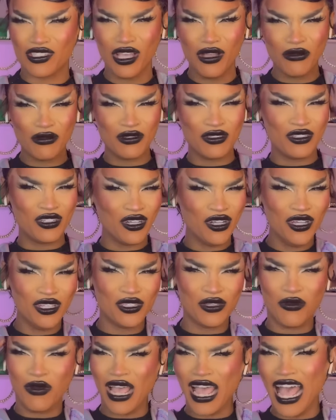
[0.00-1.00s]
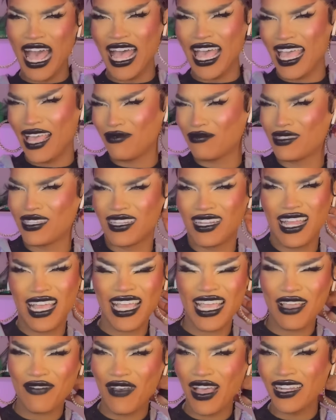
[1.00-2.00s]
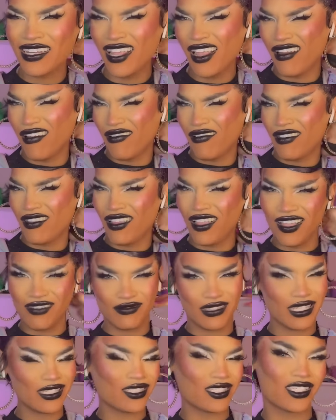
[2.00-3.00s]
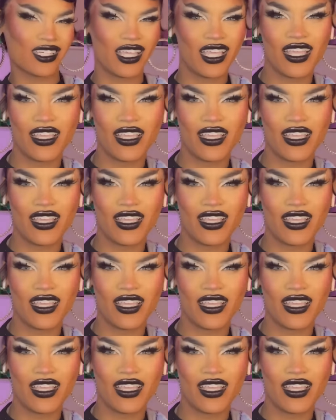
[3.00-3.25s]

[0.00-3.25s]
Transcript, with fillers: so good the way I am tonight if I didn't love this?